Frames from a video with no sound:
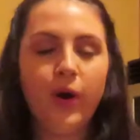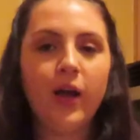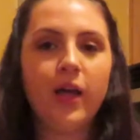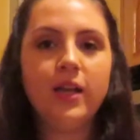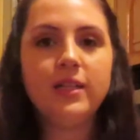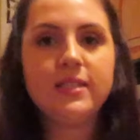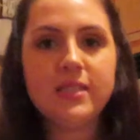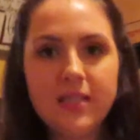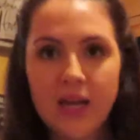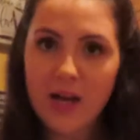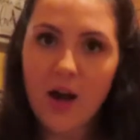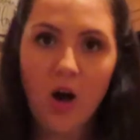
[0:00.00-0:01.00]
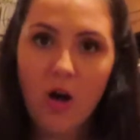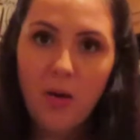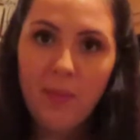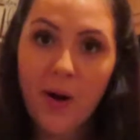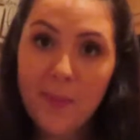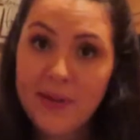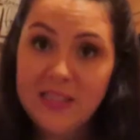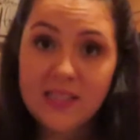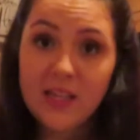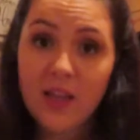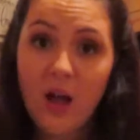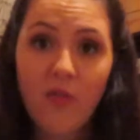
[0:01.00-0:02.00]
we're going to stick our
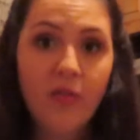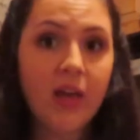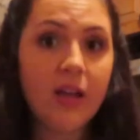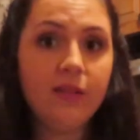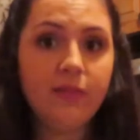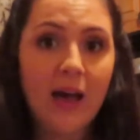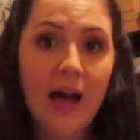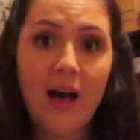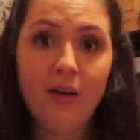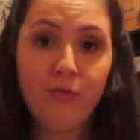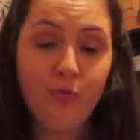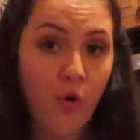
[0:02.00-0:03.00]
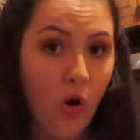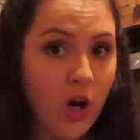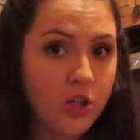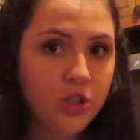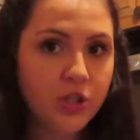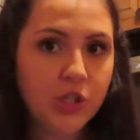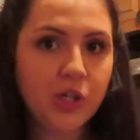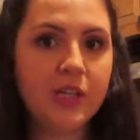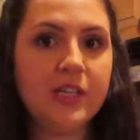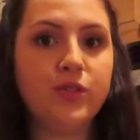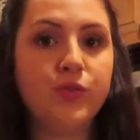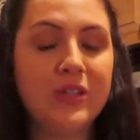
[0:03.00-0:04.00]
pizza in the oven at 400
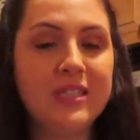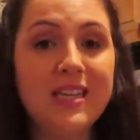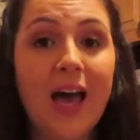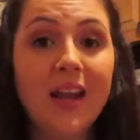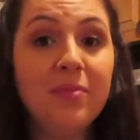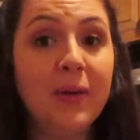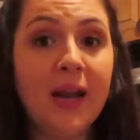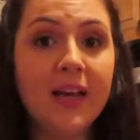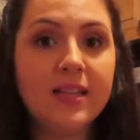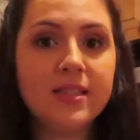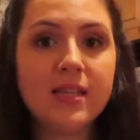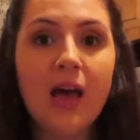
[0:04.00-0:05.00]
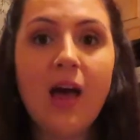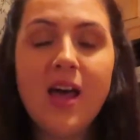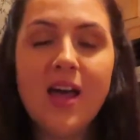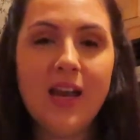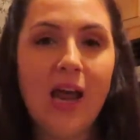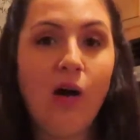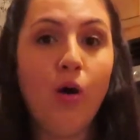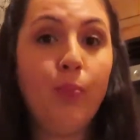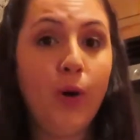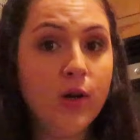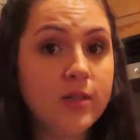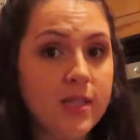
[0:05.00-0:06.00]
degrees for 10 minutes. Now a
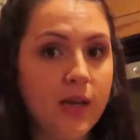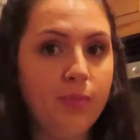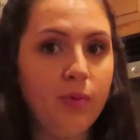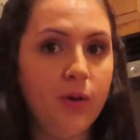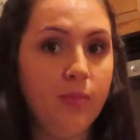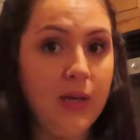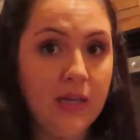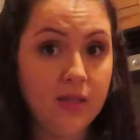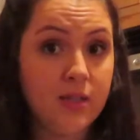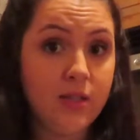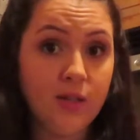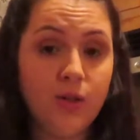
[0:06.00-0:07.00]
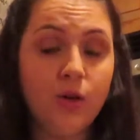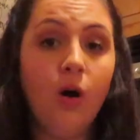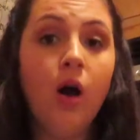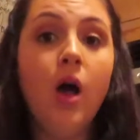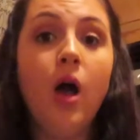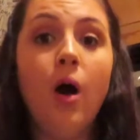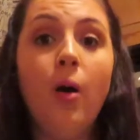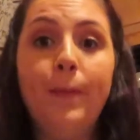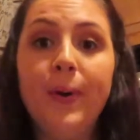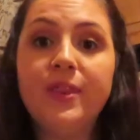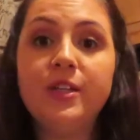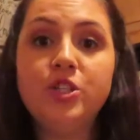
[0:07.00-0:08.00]
pro tip would be to
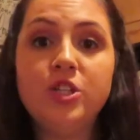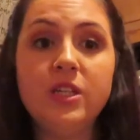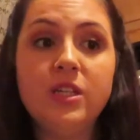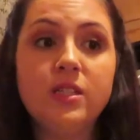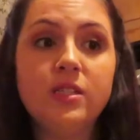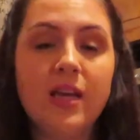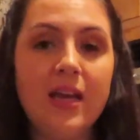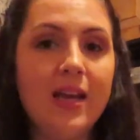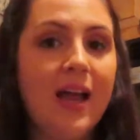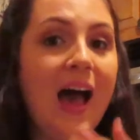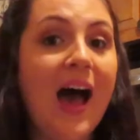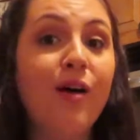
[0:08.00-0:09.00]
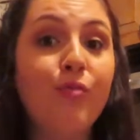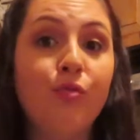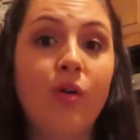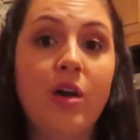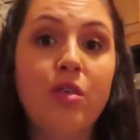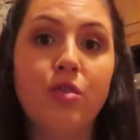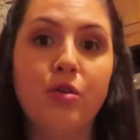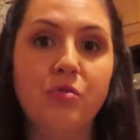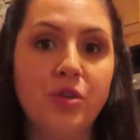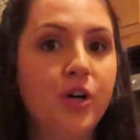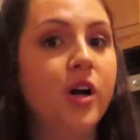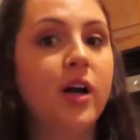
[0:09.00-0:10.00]
put the cheese in halfway
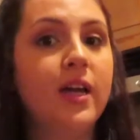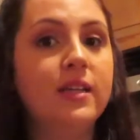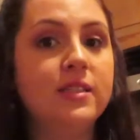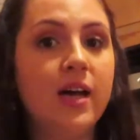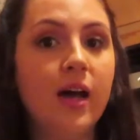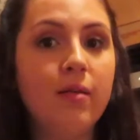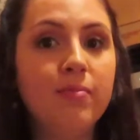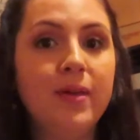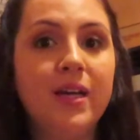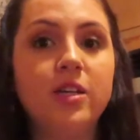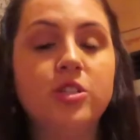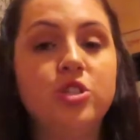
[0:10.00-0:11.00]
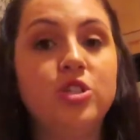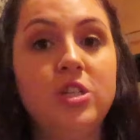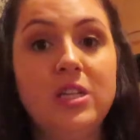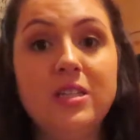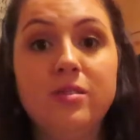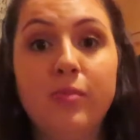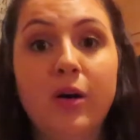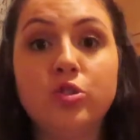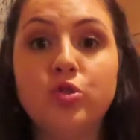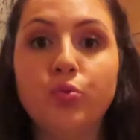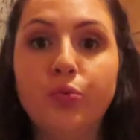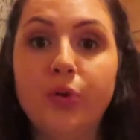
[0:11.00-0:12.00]
through the cooking time because cheese
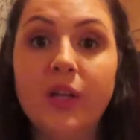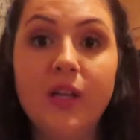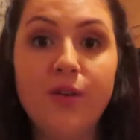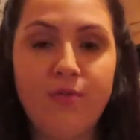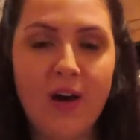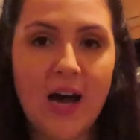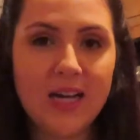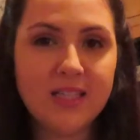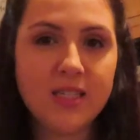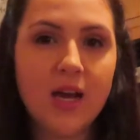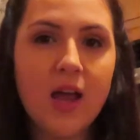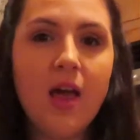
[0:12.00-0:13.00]
melts really fast